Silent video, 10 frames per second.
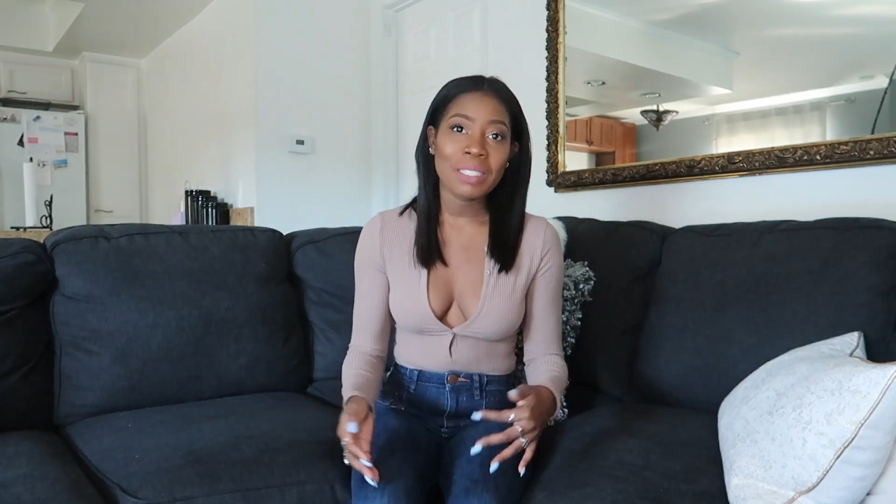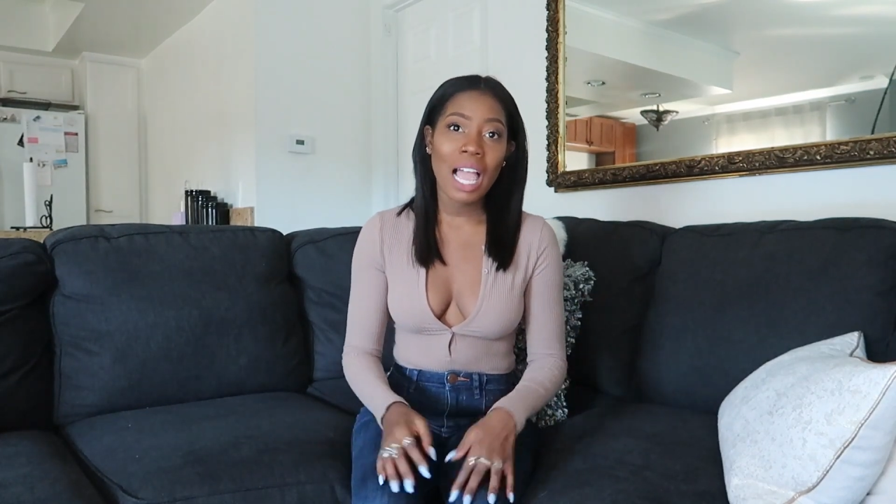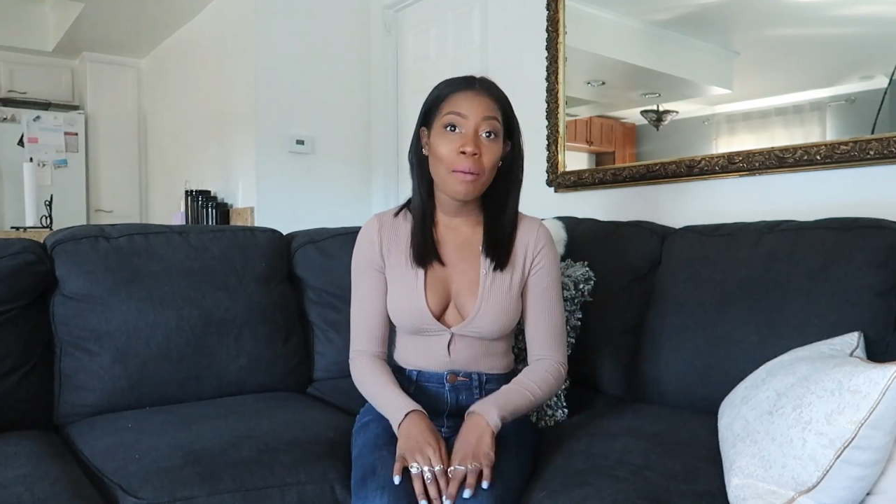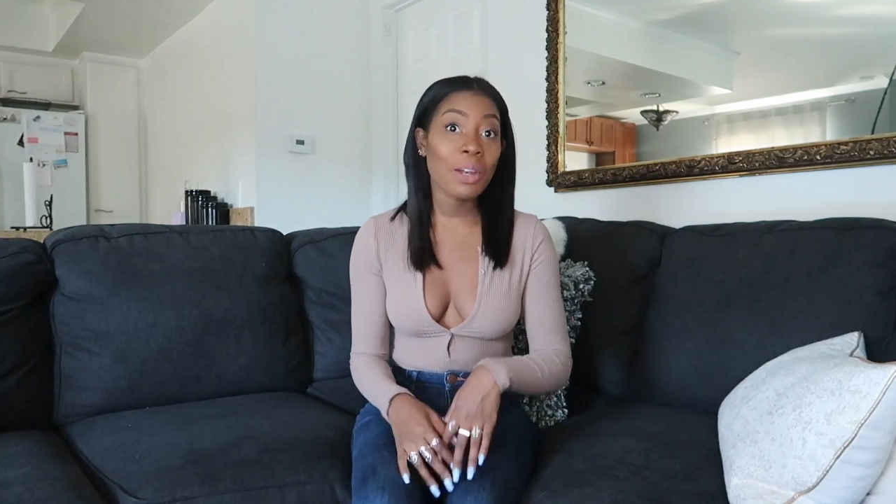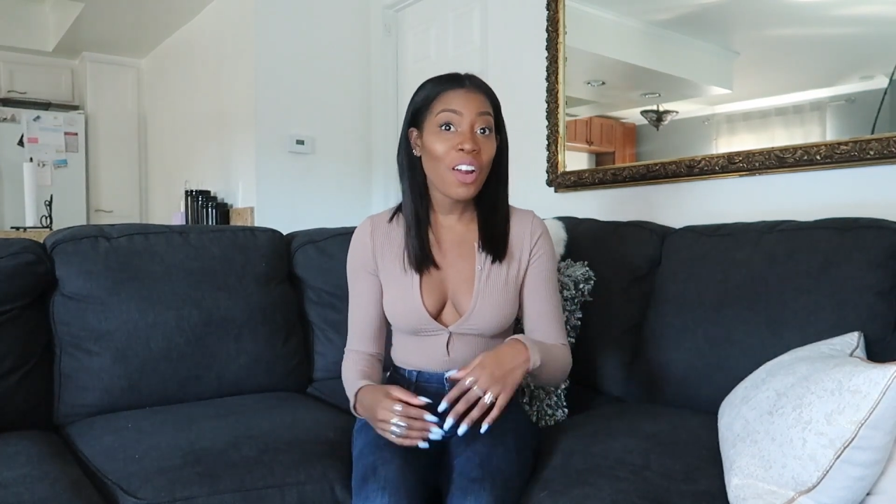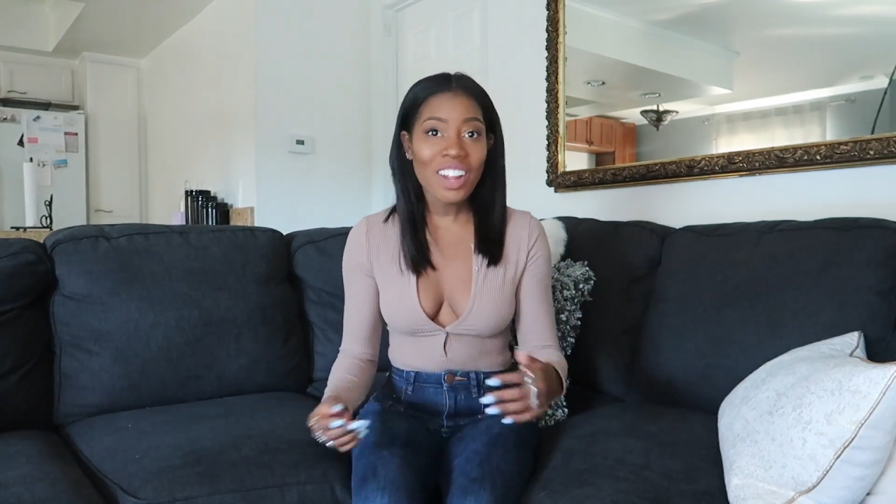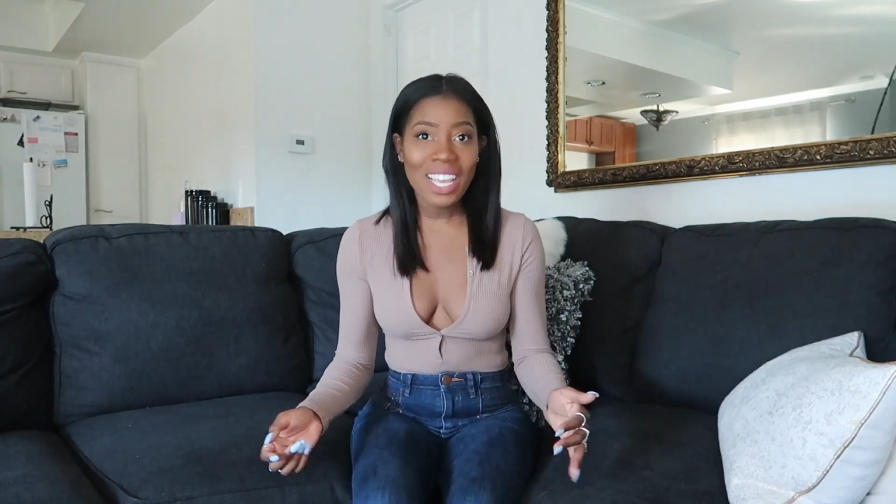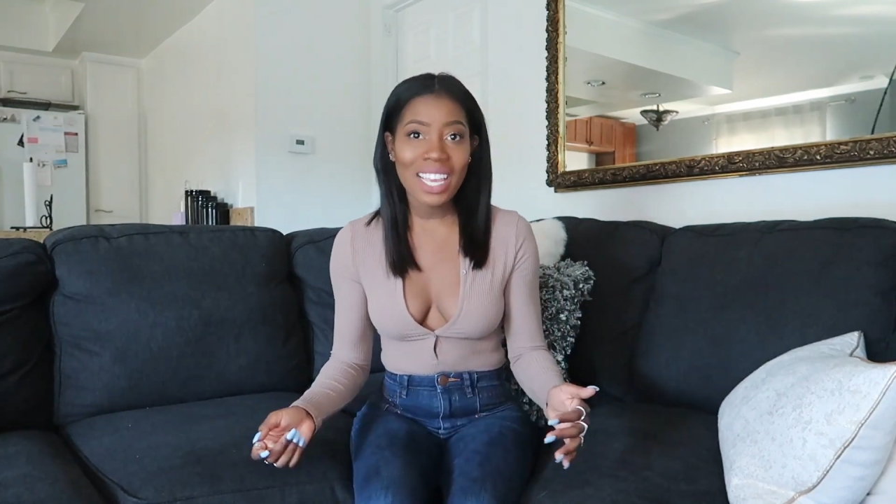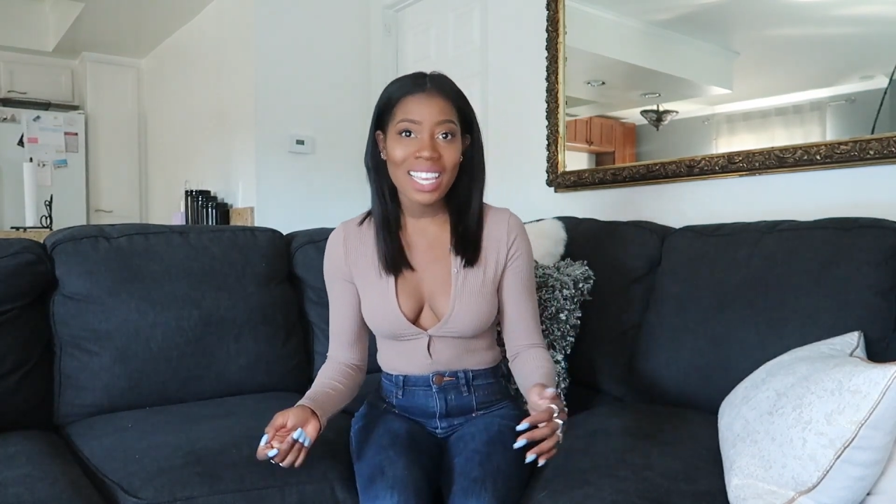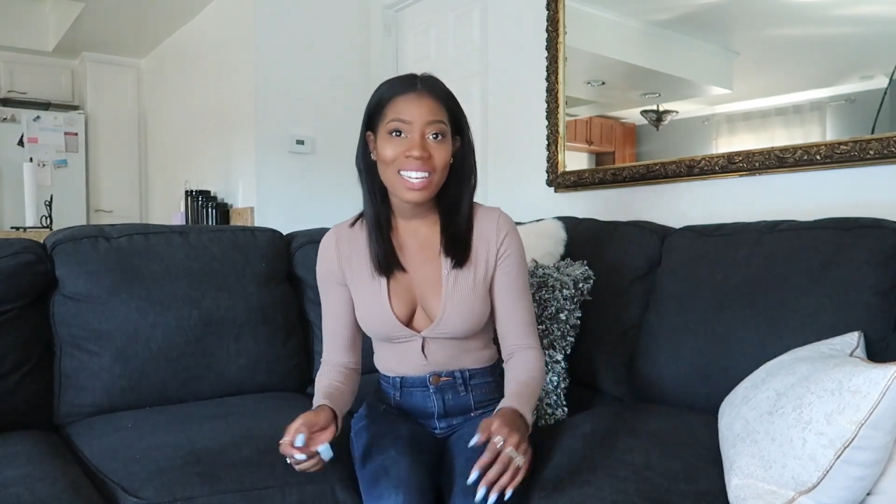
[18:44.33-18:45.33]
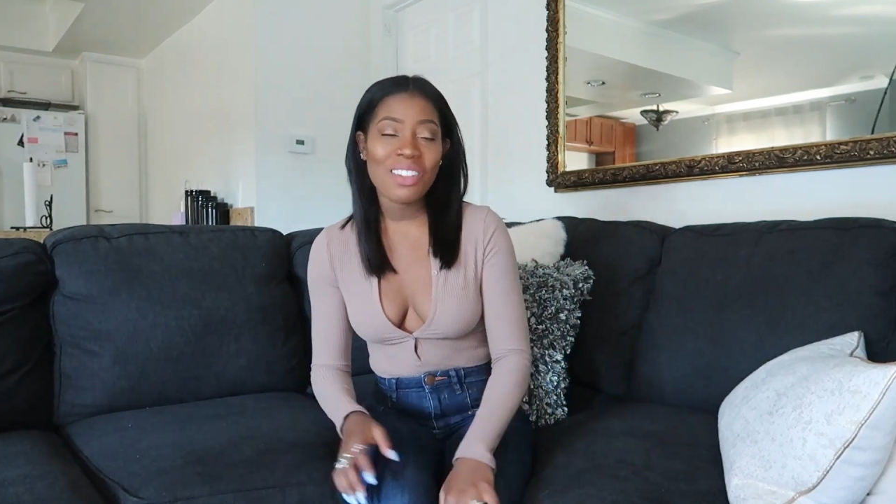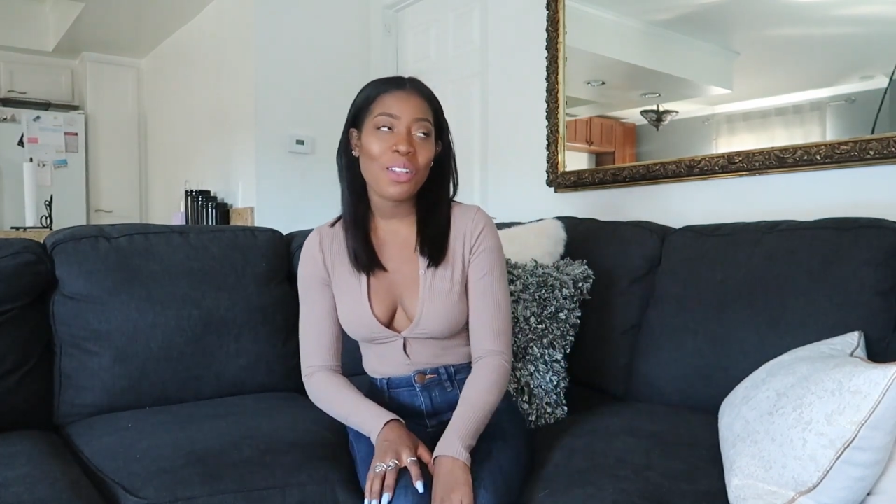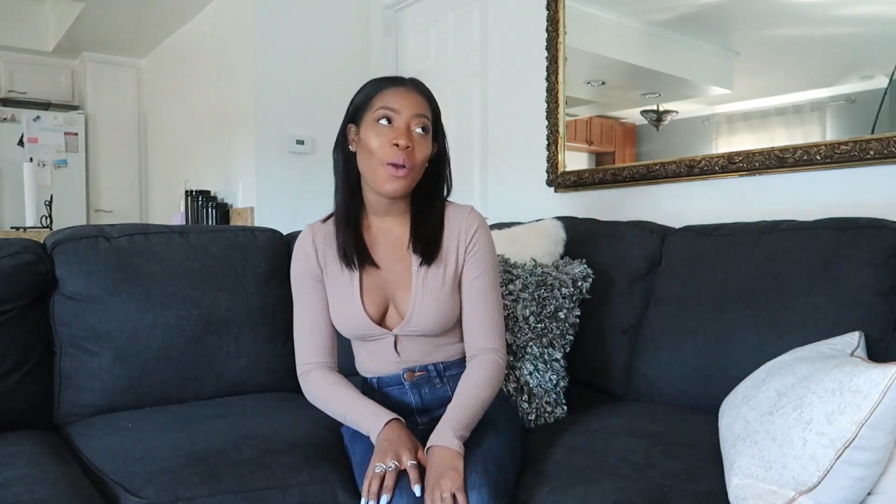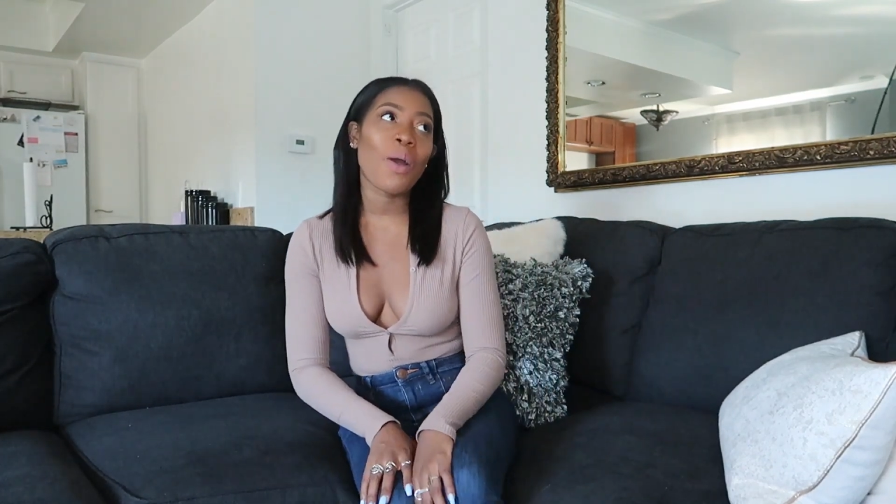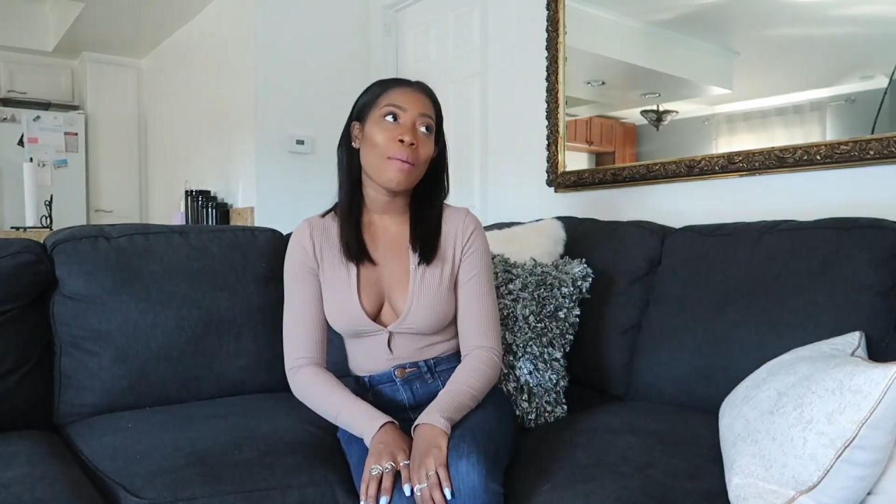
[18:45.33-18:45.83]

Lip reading: I'm an art kid, so